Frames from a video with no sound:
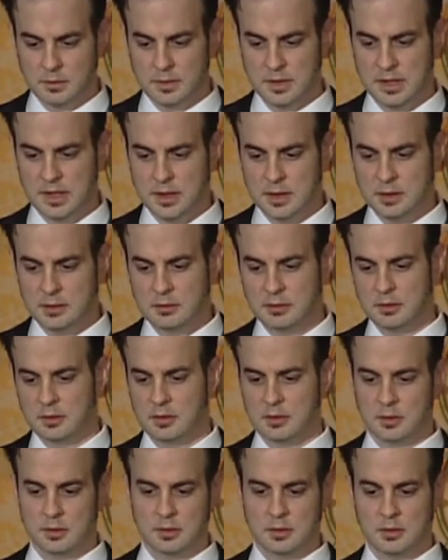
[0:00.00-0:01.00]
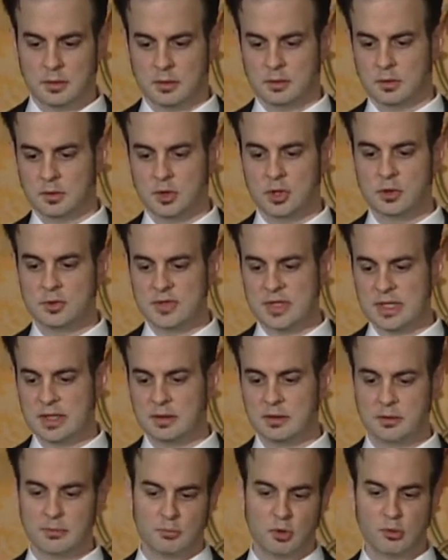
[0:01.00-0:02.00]
the
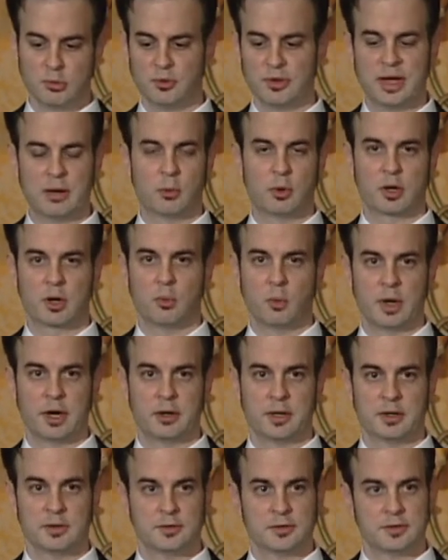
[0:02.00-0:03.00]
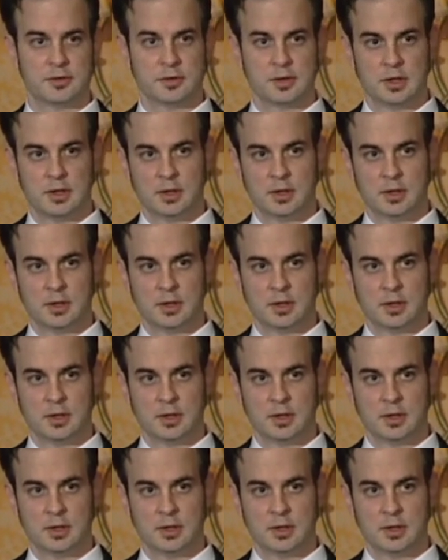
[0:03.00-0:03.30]
using mobile network awareness